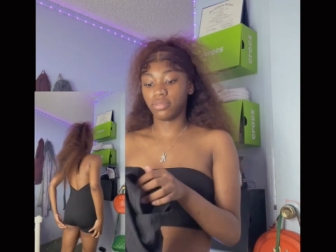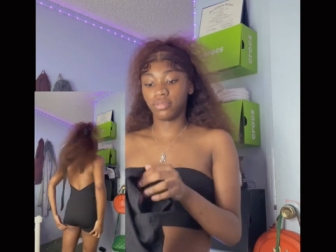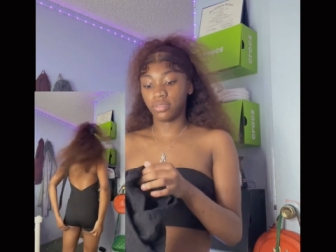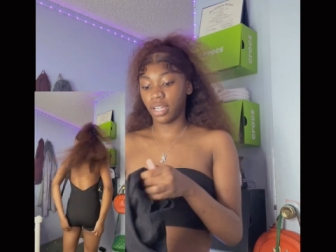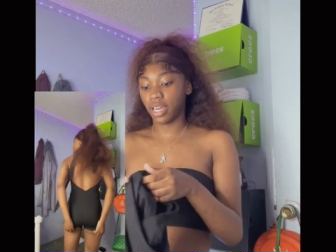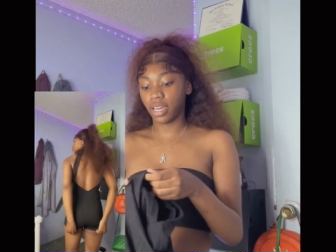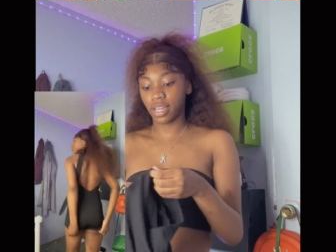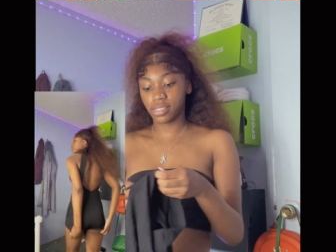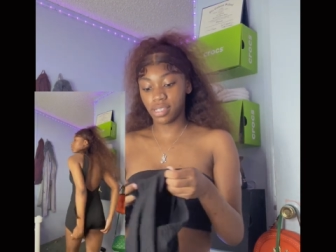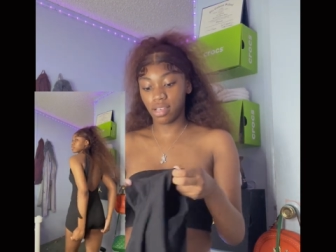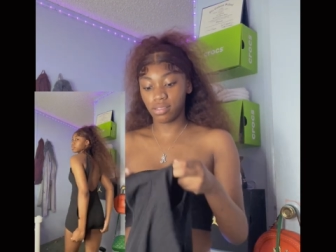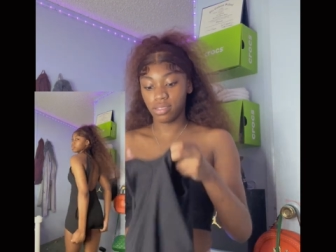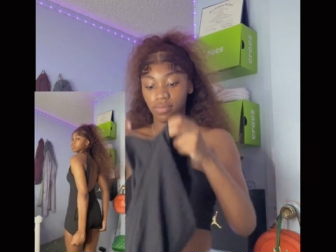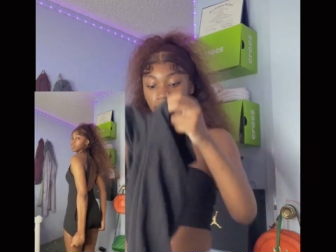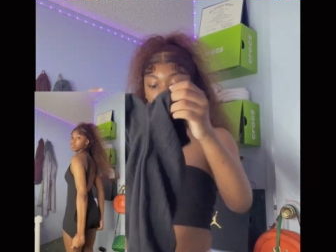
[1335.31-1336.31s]
Like I
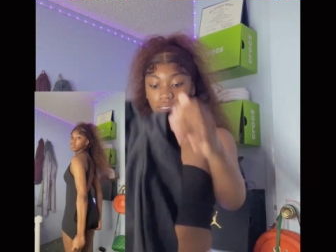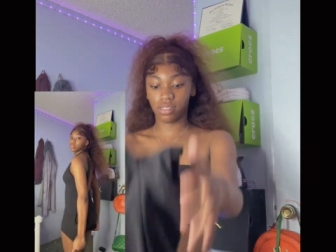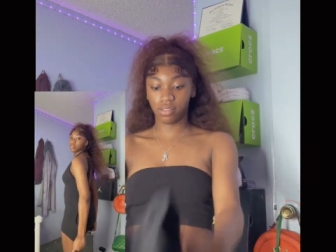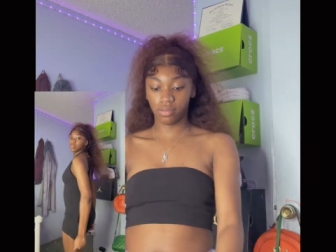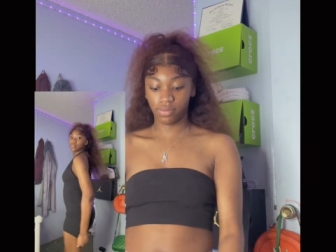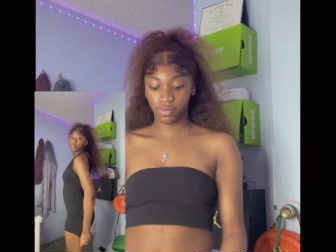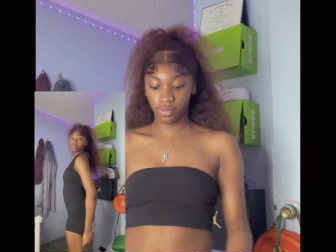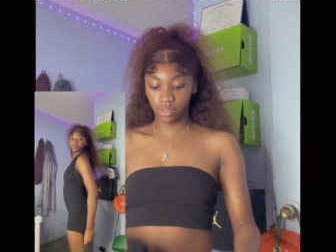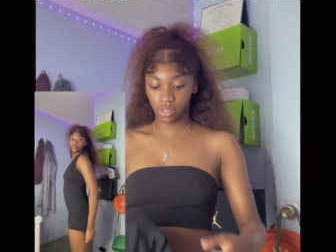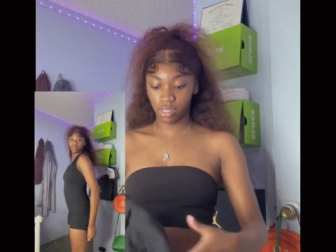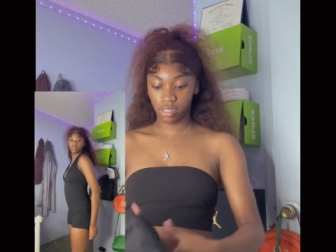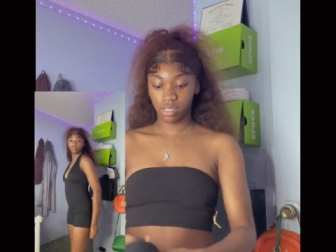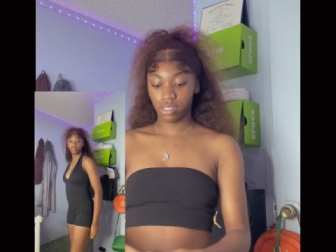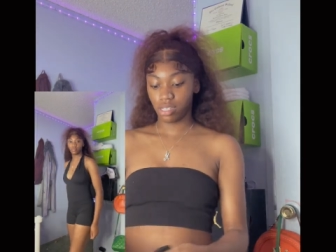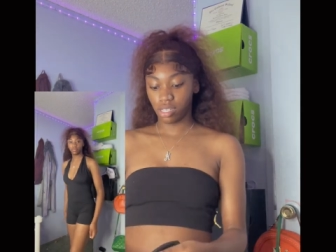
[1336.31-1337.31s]
talk to myself,
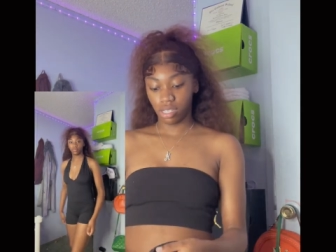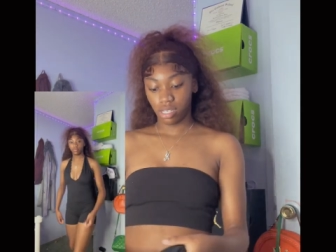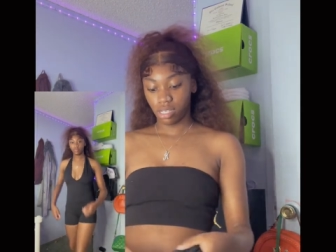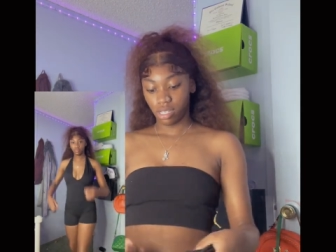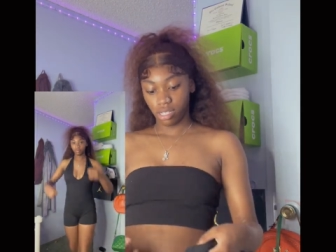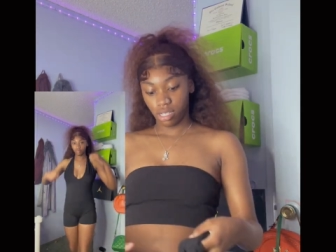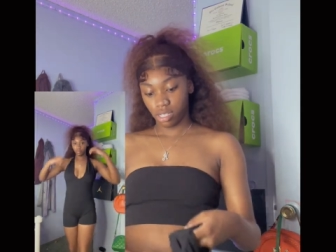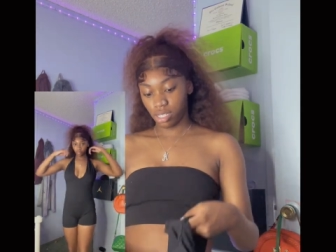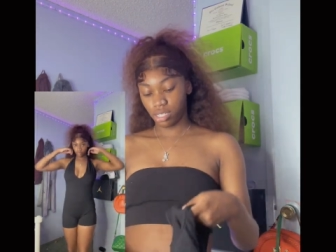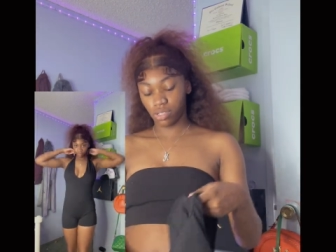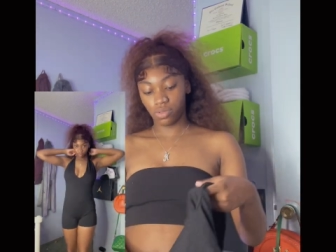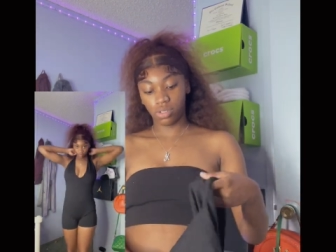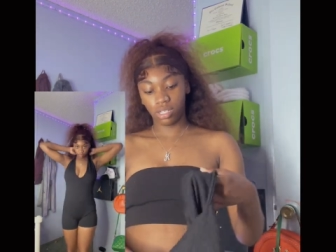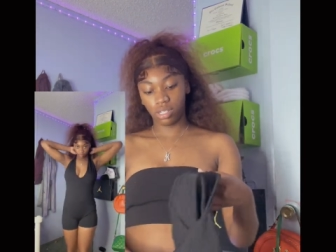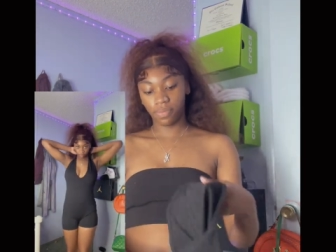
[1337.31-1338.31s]

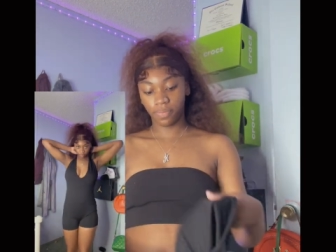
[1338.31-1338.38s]
literally.